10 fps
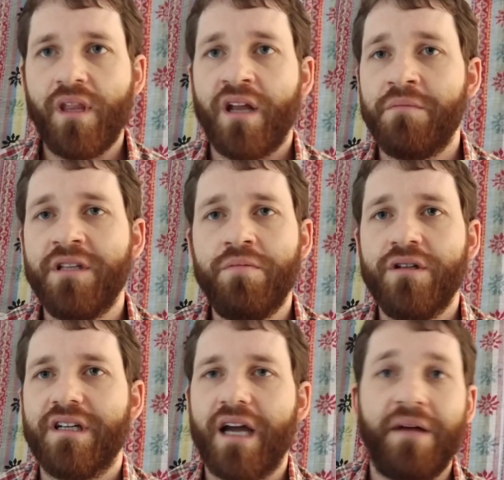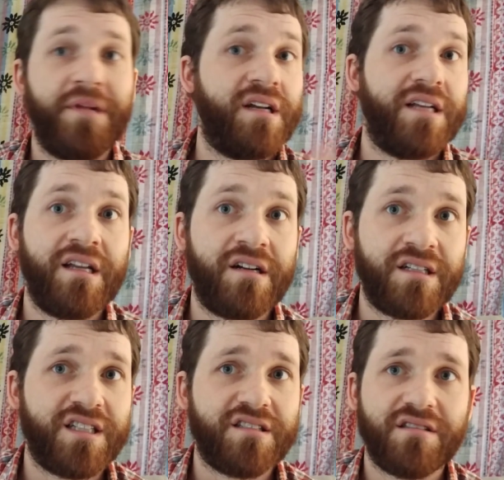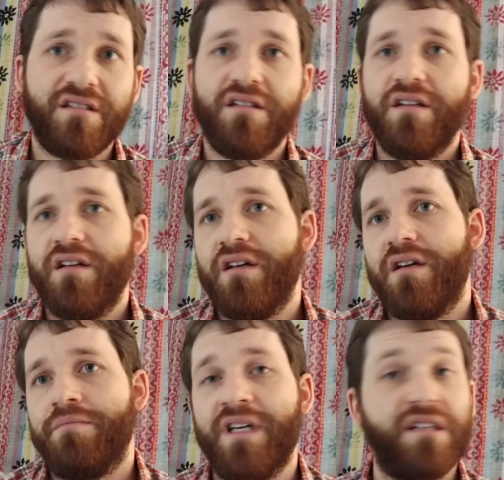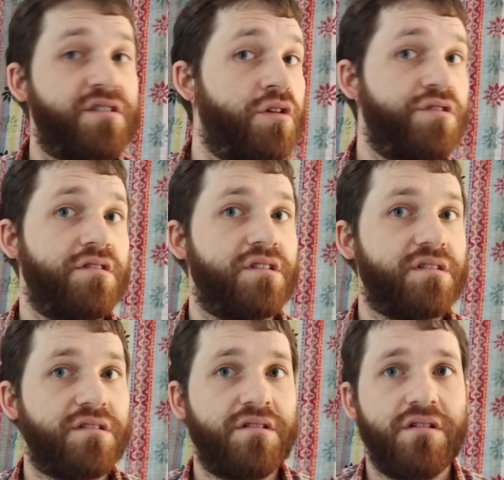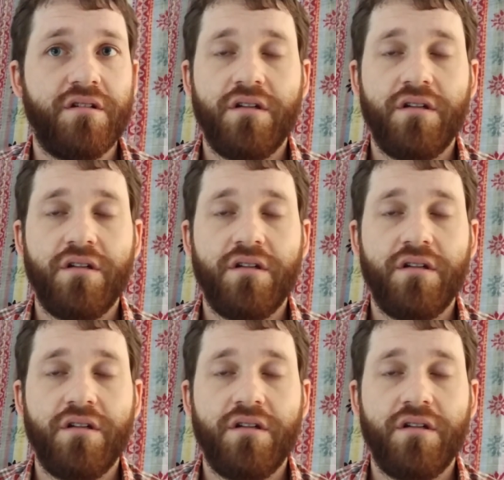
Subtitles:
I made the point, like, I'm not an anarchist, not a socialist.